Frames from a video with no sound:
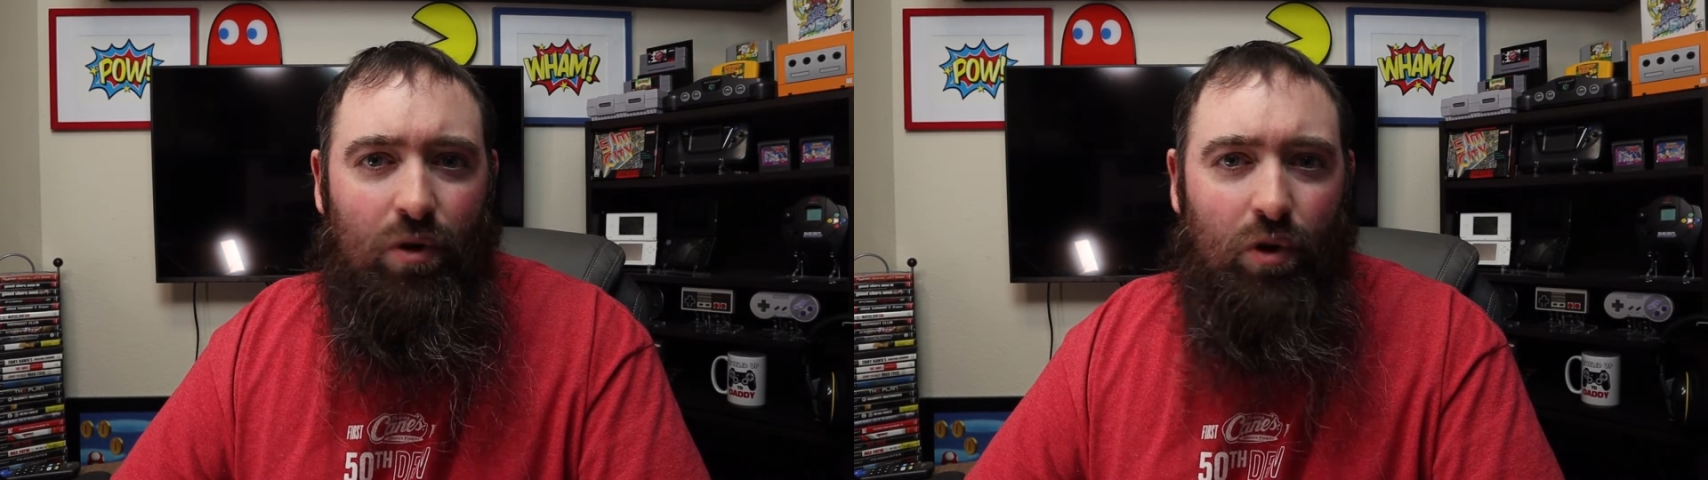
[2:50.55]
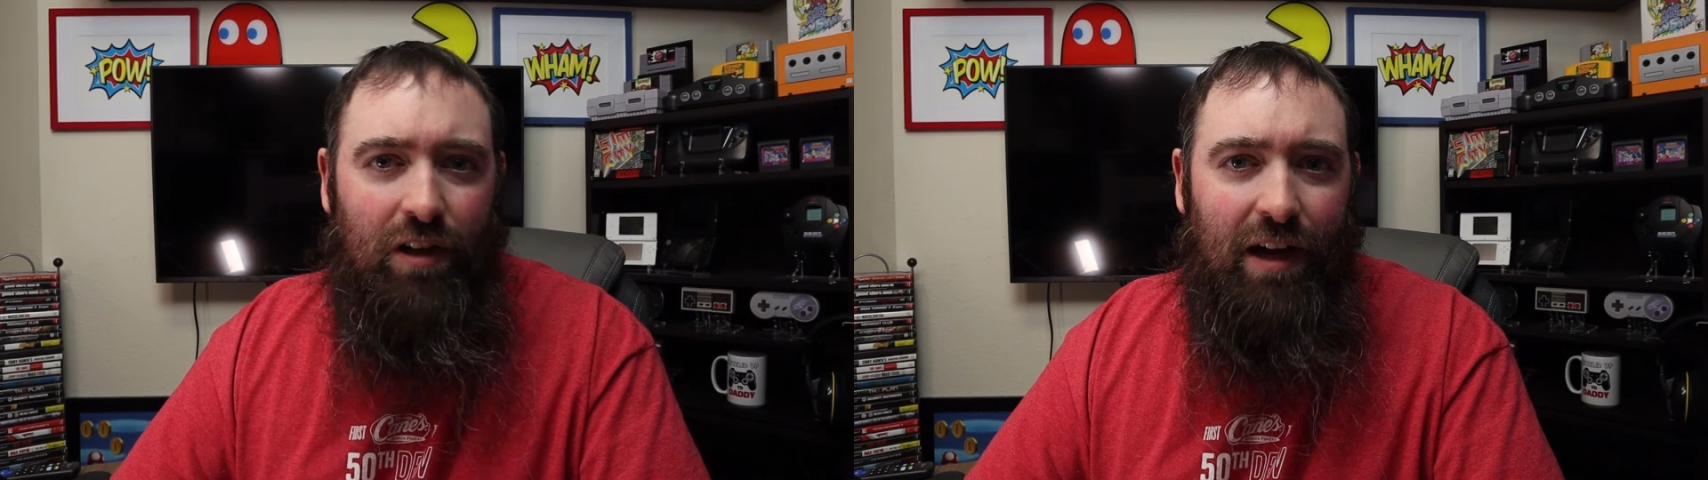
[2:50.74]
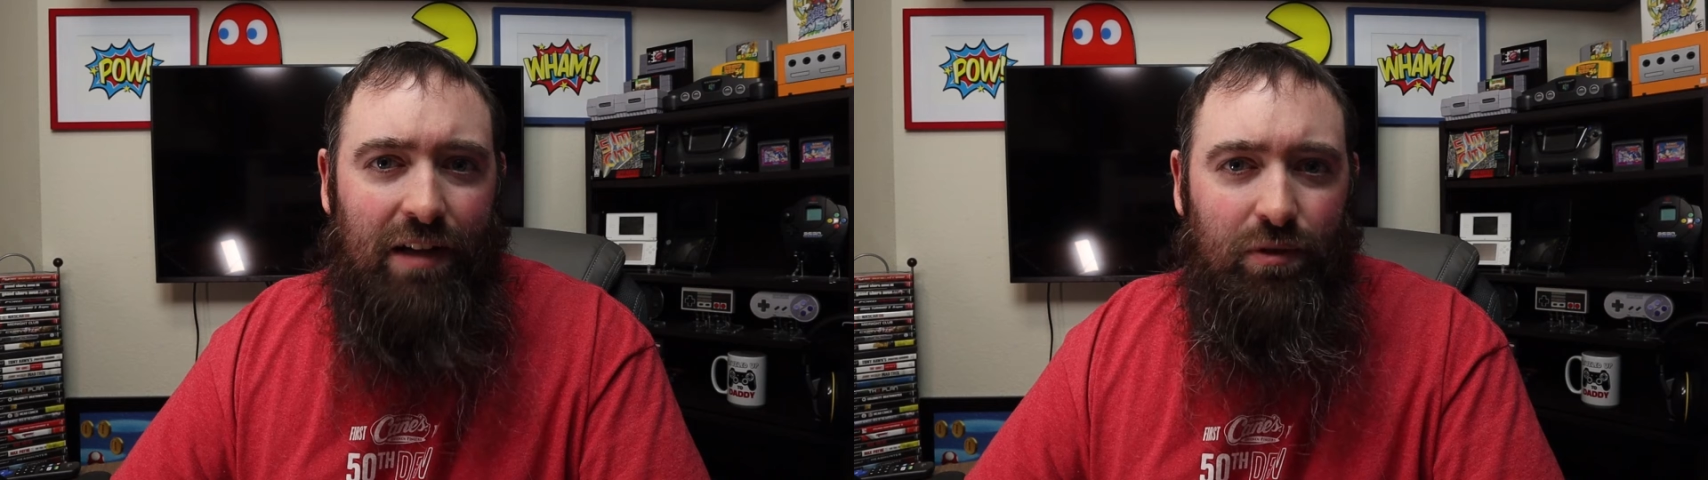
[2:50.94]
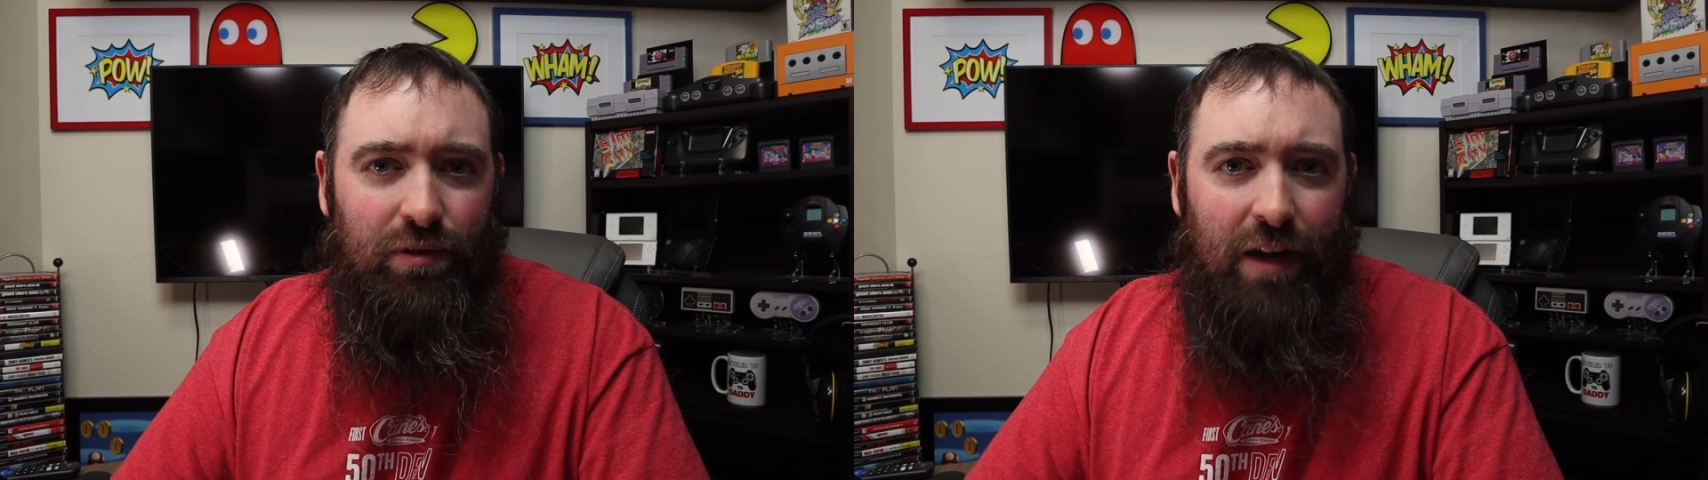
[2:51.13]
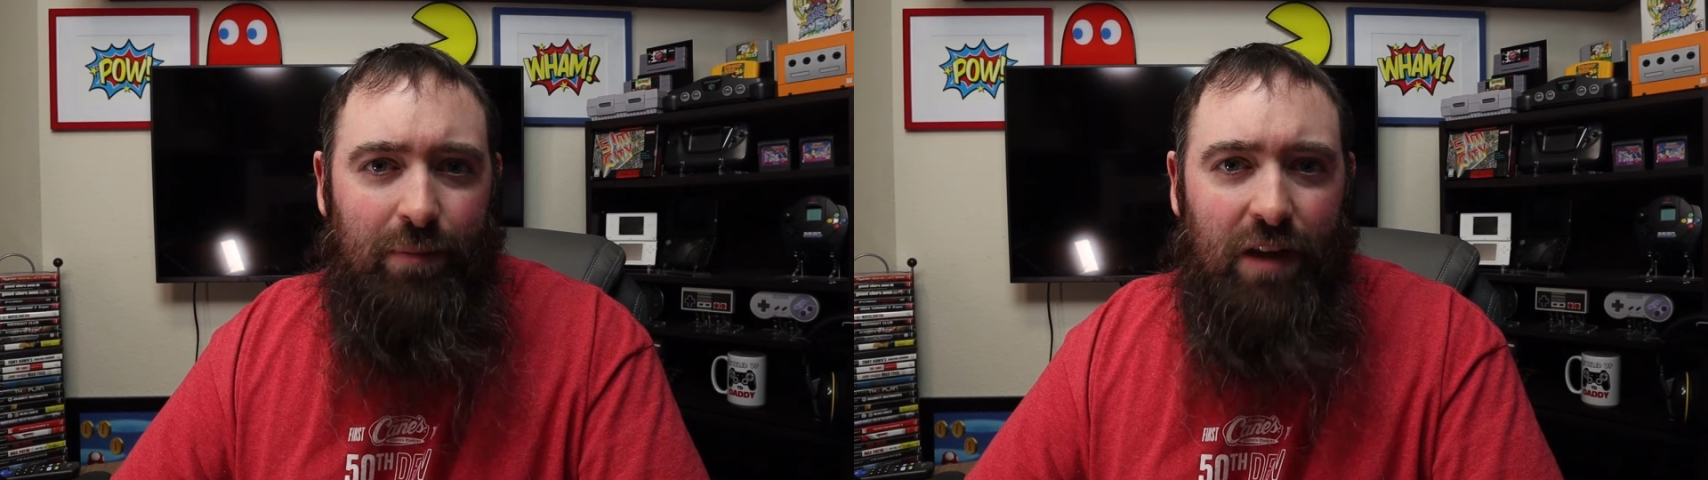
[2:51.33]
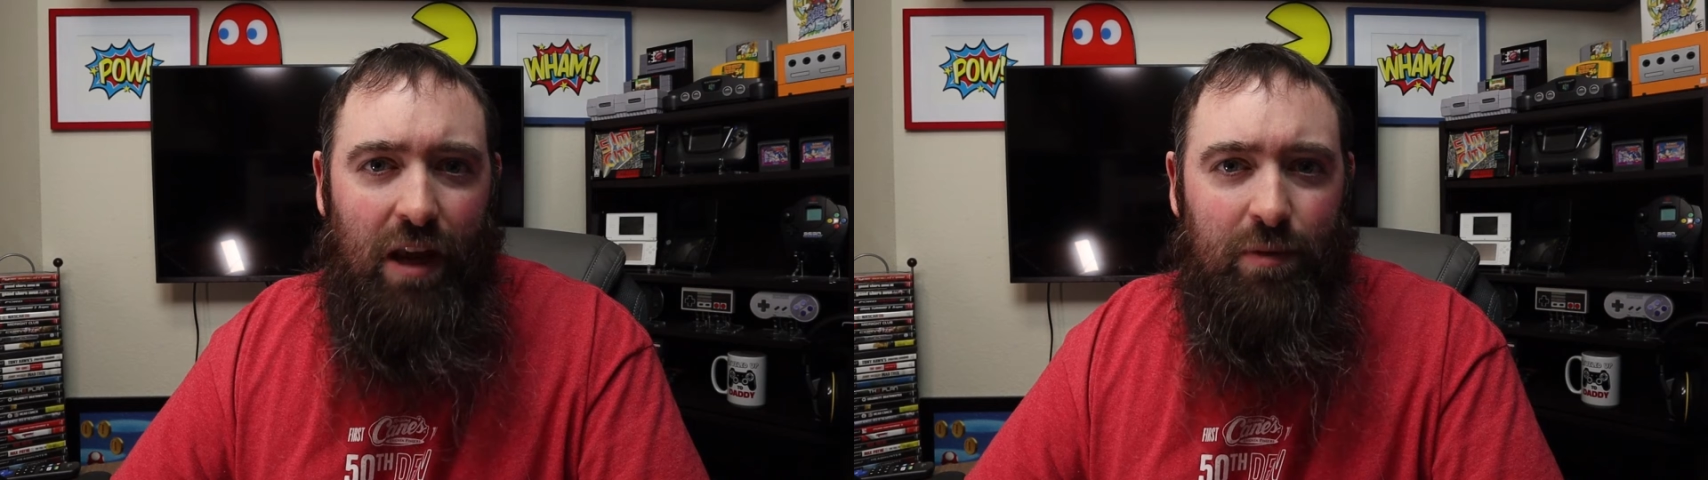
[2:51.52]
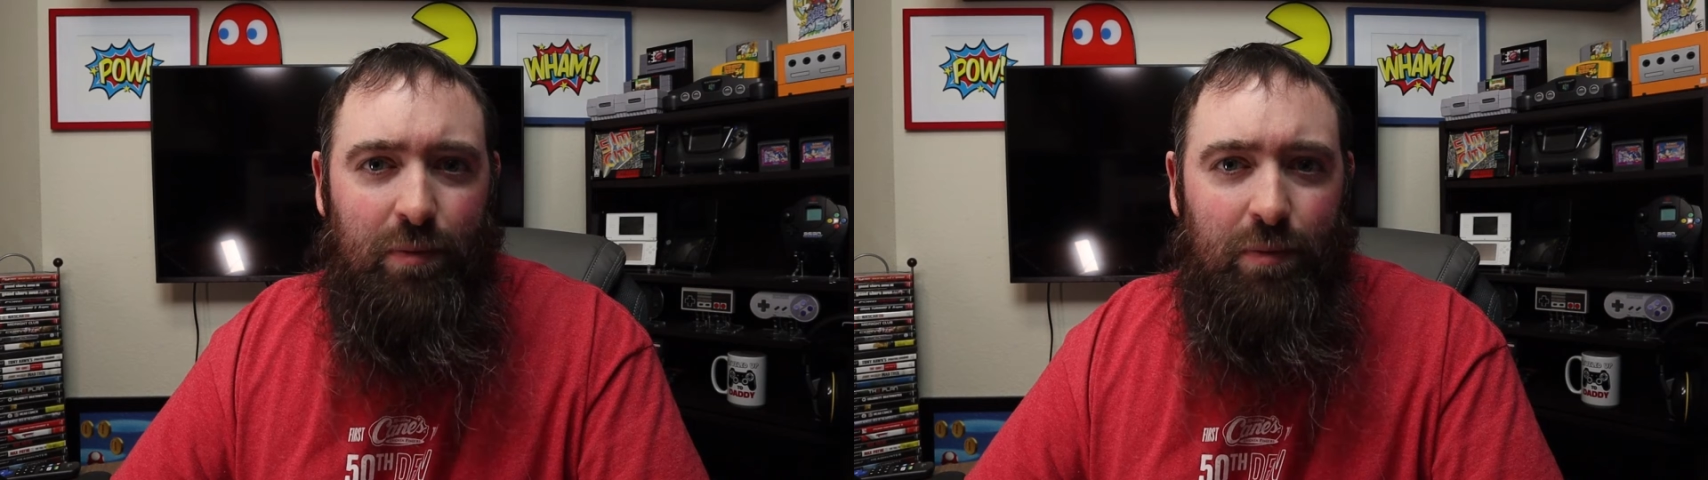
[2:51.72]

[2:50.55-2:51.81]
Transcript: or console type games,